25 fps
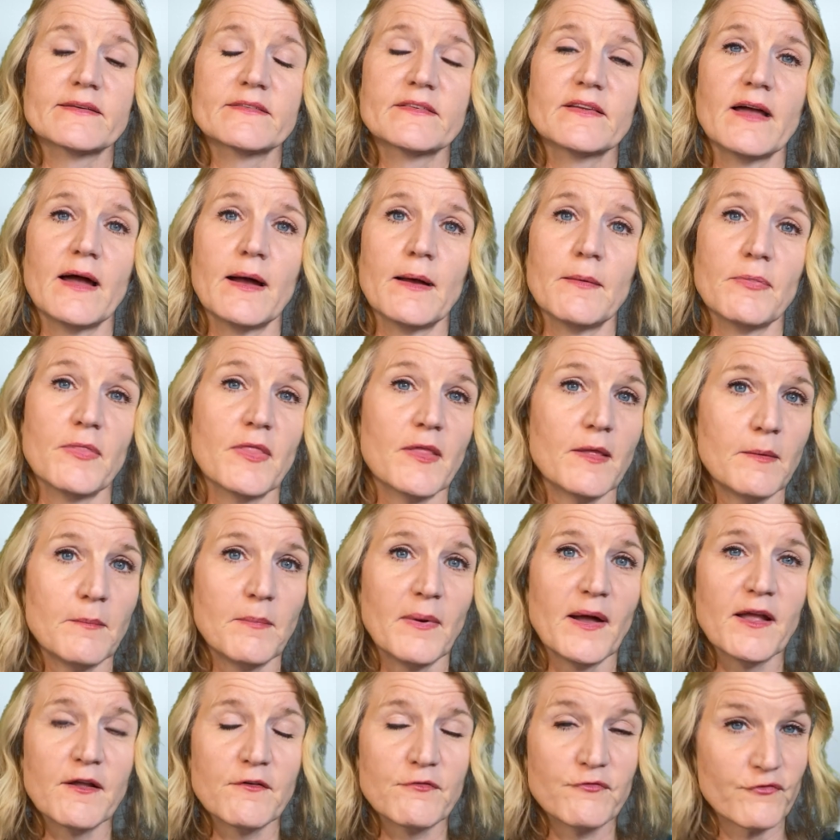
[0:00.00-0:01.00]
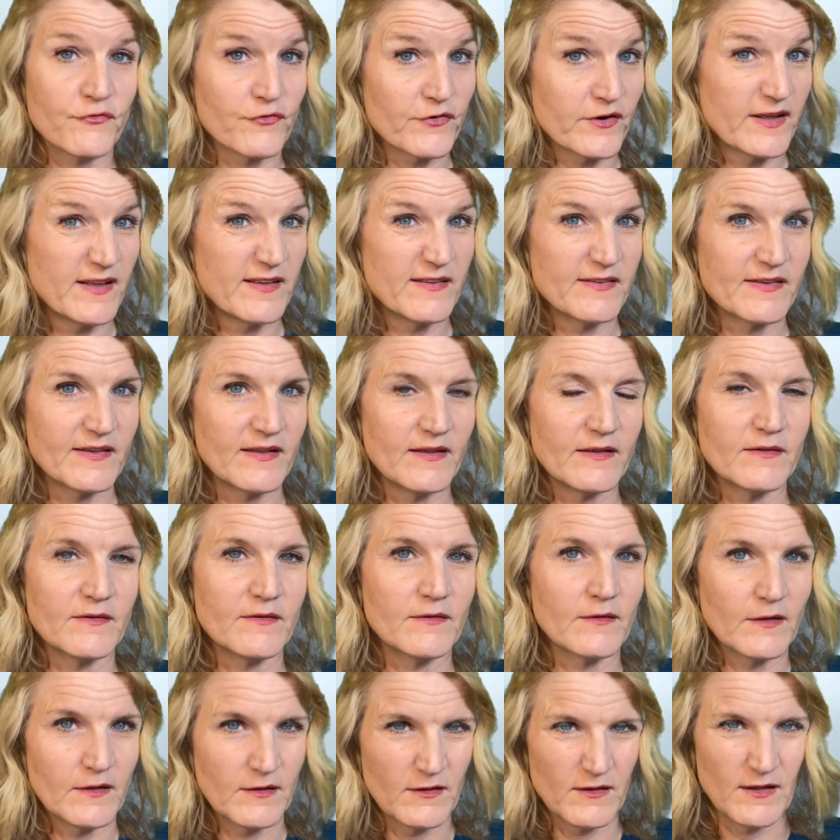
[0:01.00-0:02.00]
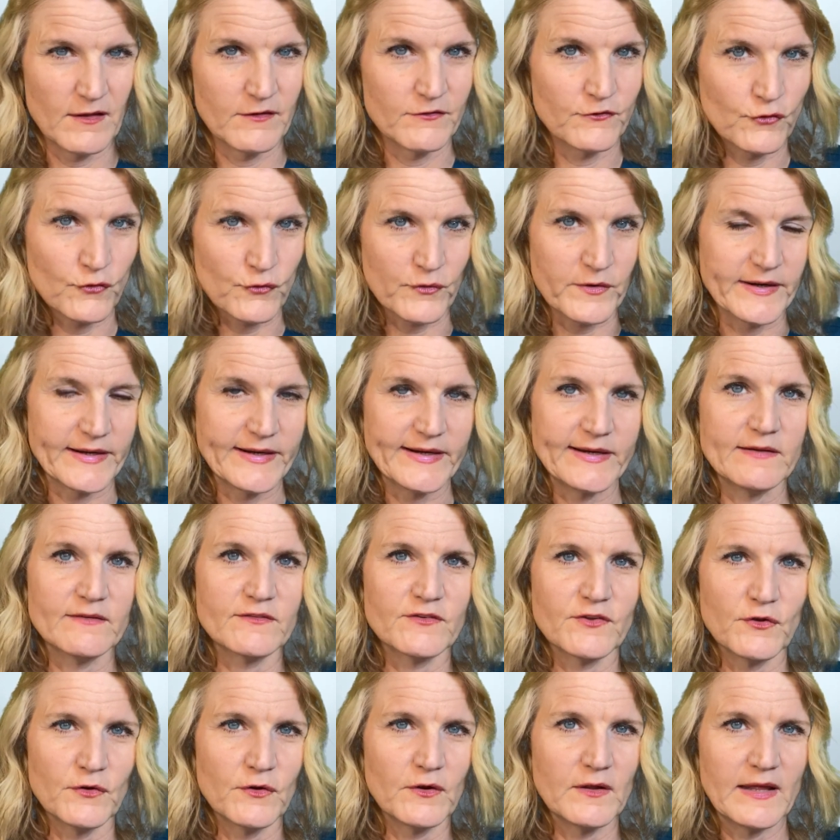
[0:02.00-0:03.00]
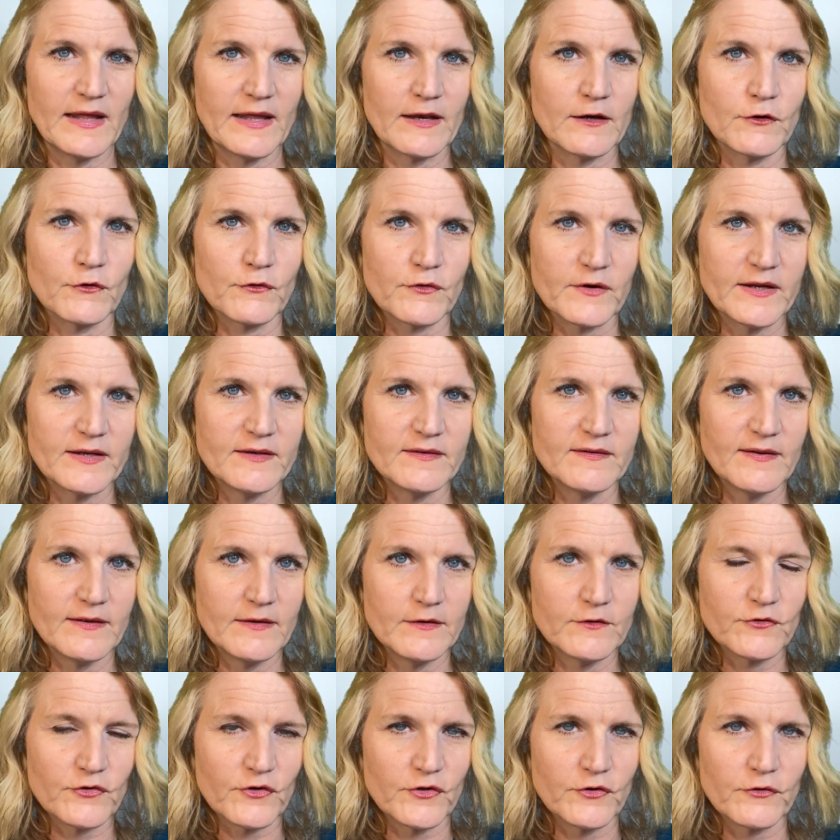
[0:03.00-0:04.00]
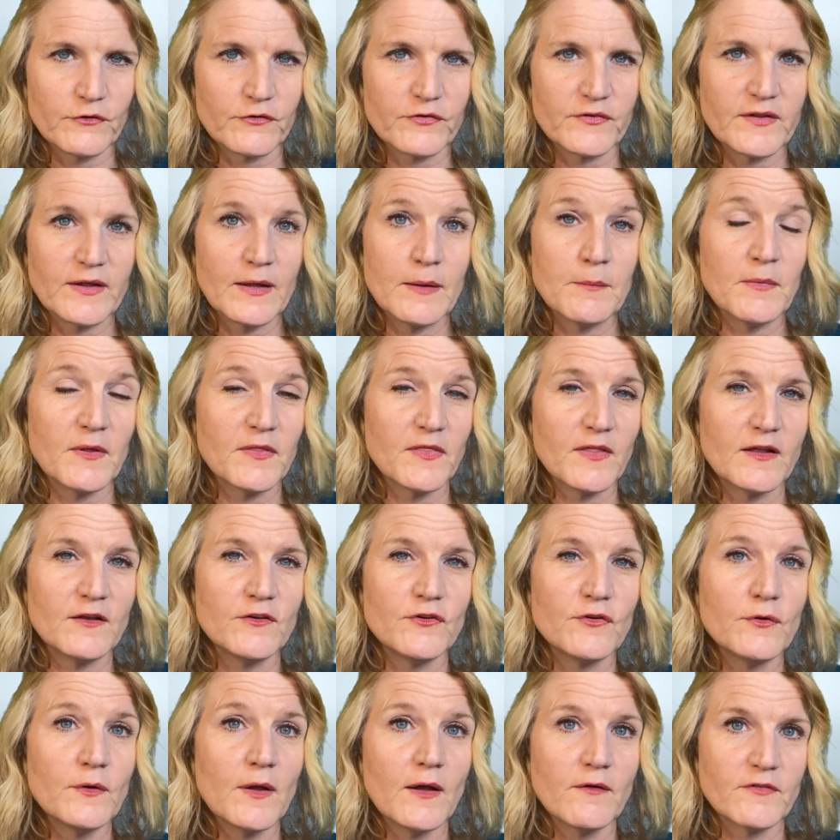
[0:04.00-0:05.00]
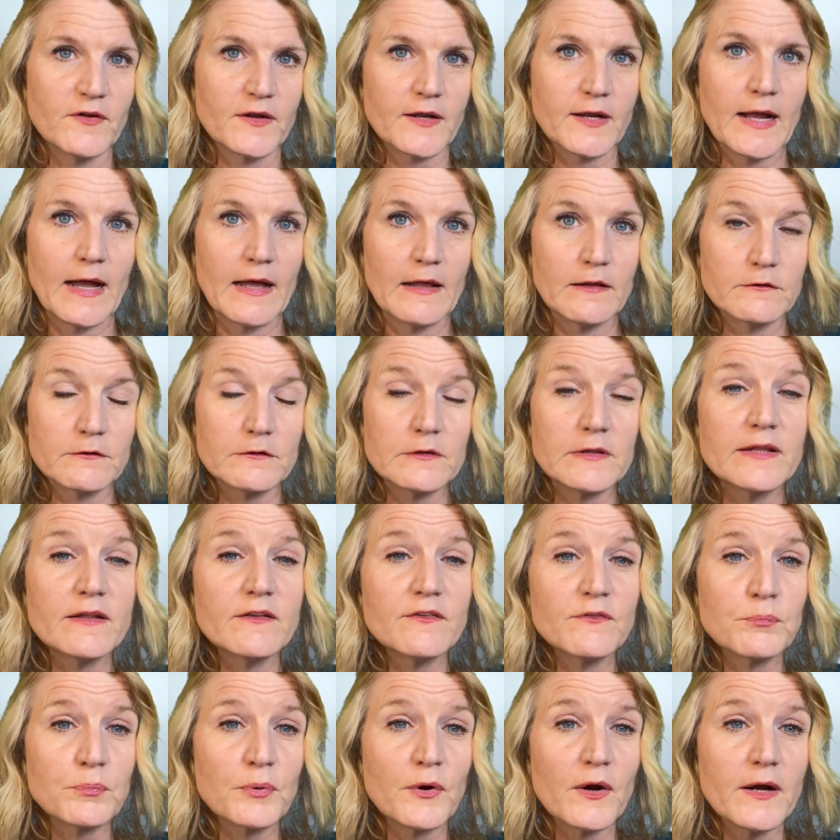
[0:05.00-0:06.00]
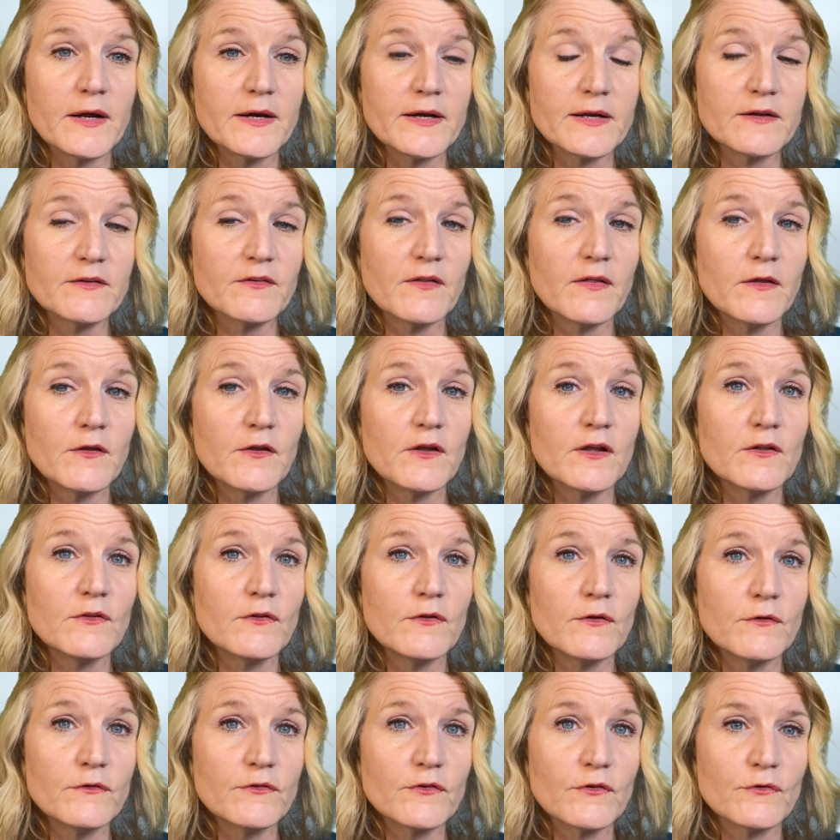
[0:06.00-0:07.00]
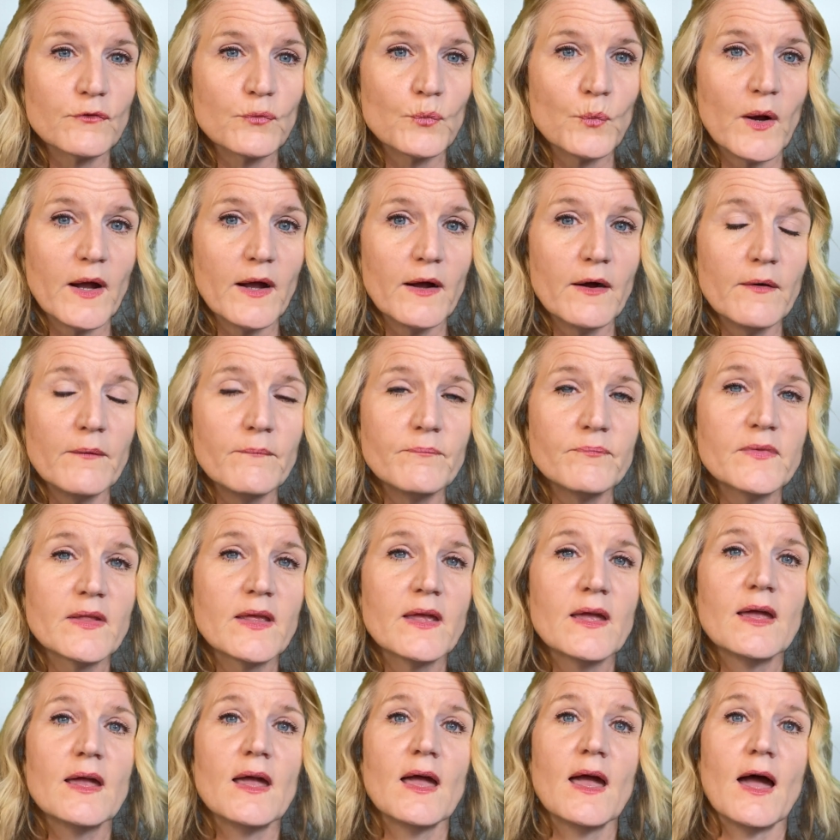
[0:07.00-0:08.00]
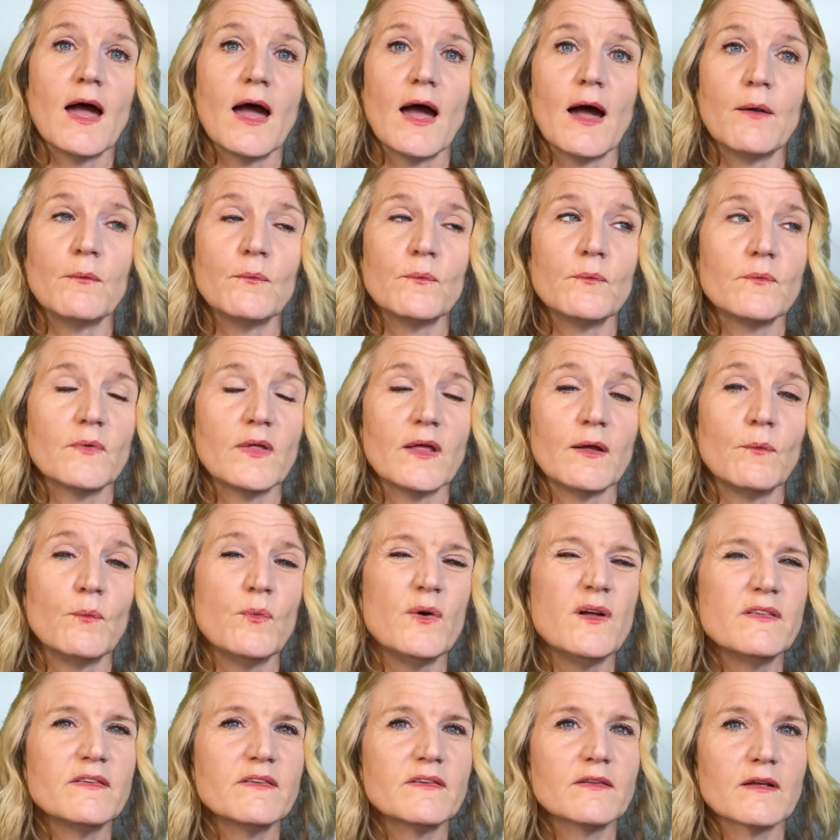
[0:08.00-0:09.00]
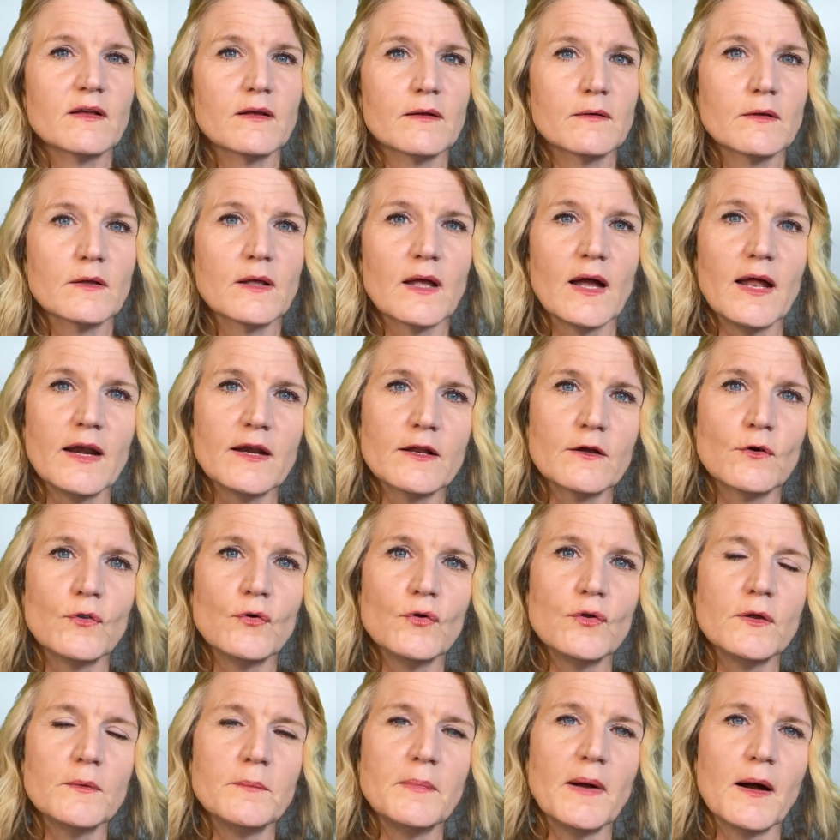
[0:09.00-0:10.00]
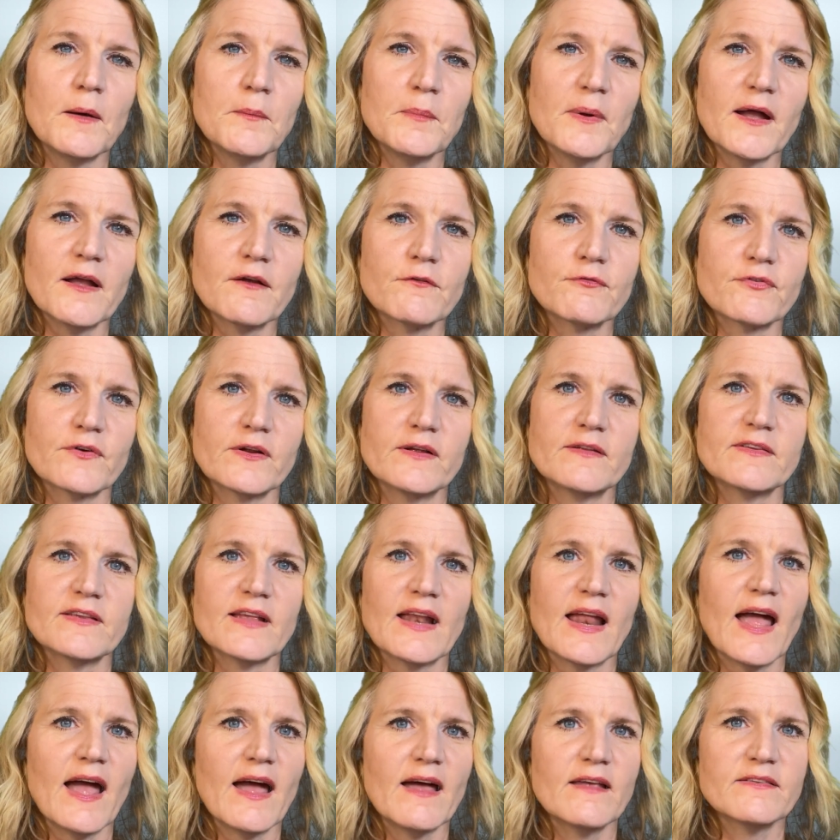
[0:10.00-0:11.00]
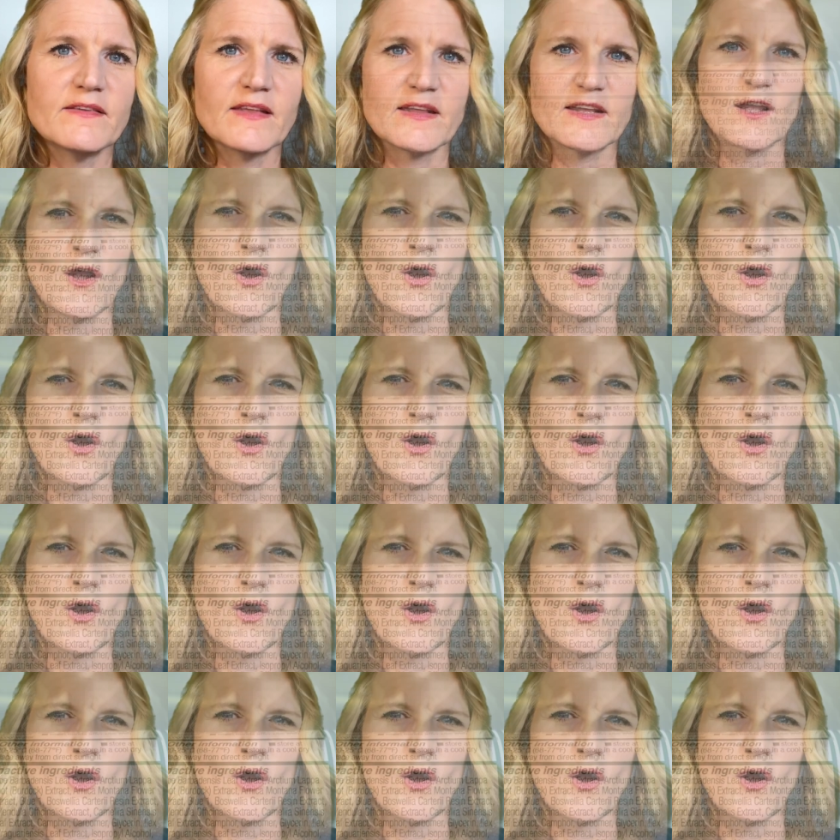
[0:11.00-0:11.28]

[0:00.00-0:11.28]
The Biofreeze is green, so you get a green tinge on your skin, but they do have a colorless product that you can use as well. And what's kind of cool about Biofreeze, it has like a